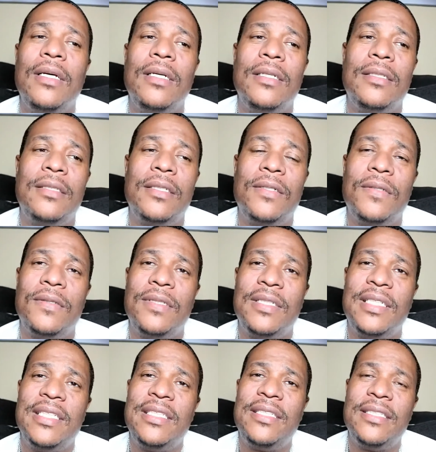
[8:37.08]
So
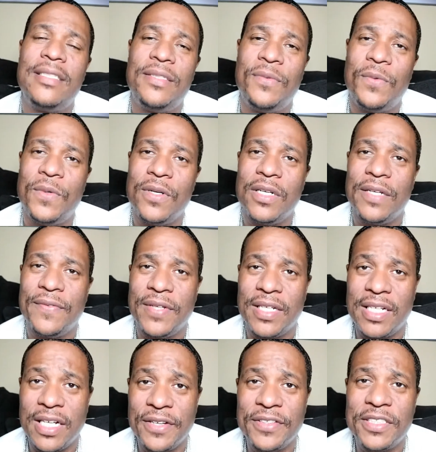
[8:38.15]
this is a word of
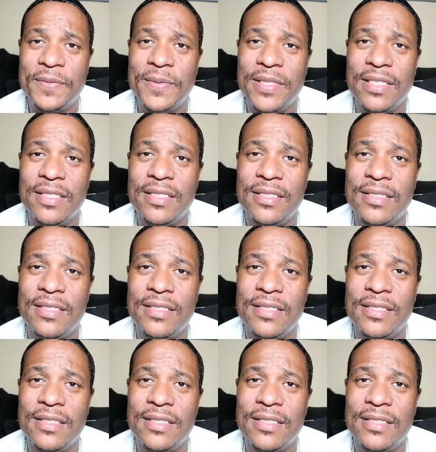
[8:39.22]
encouragement